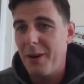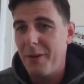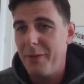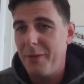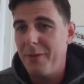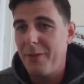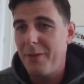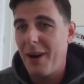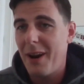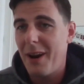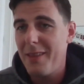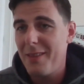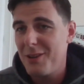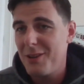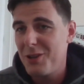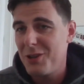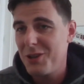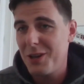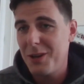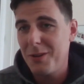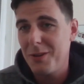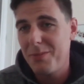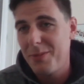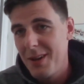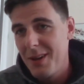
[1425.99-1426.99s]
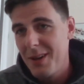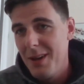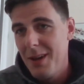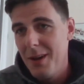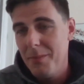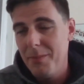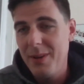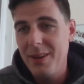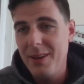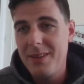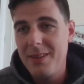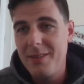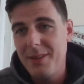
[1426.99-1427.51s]
friendship
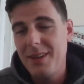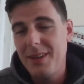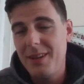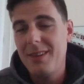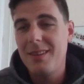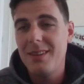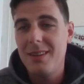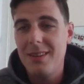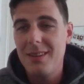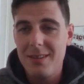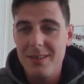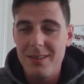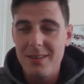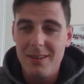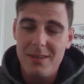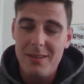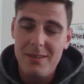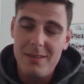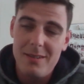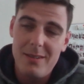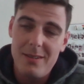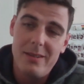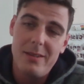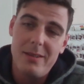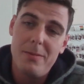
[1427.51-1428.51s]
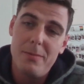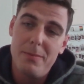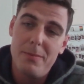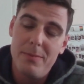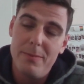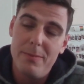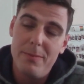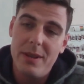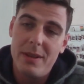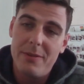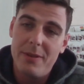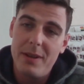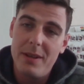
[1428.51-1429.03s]
between
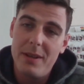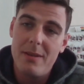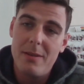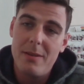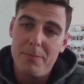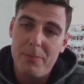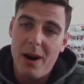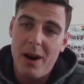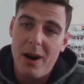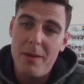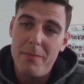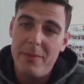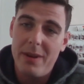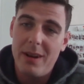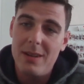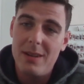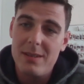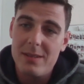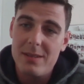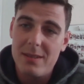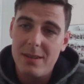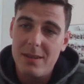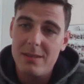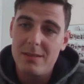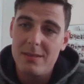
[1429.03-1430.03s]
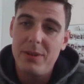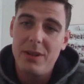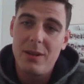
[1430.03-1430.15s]
the prime ministers.